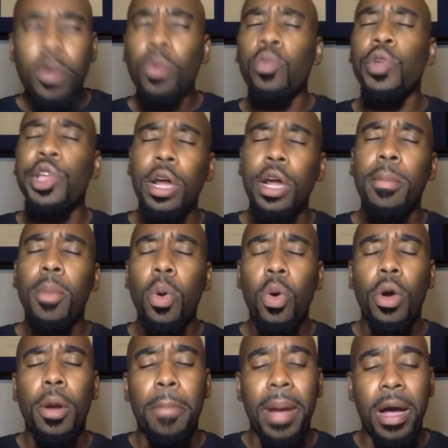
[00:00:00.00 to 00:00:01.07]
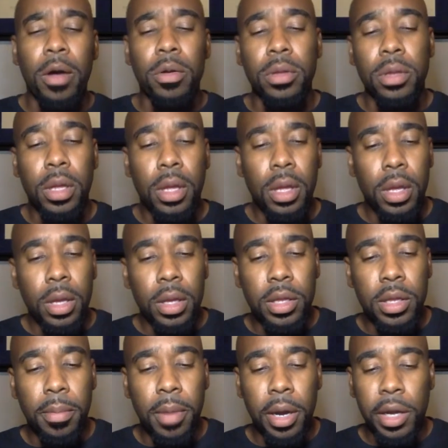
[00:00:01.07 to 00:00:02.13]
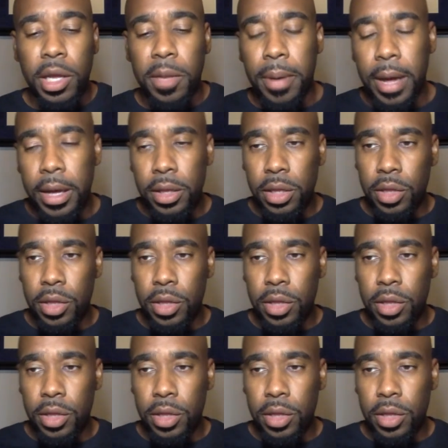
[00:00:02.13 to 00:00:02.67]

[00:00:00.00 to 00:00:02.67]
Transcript: read up more about the monkeypox